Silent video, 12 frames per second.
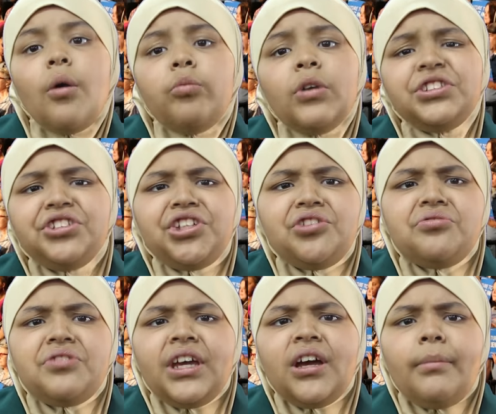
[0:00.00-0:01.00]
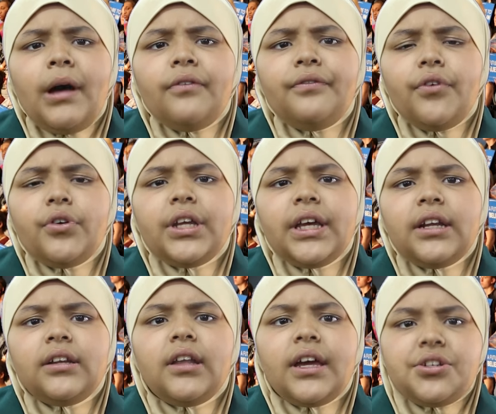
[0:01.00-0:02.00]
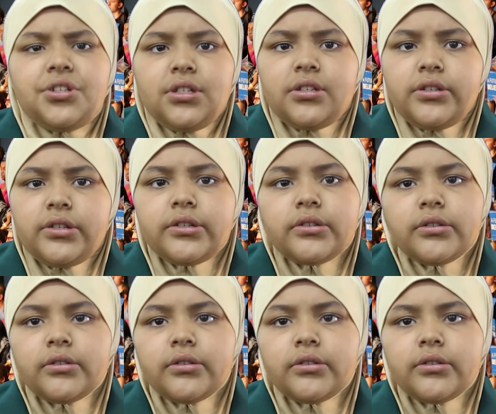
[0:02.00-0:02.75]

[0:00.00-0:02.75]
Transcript: What do you think about voting in elections?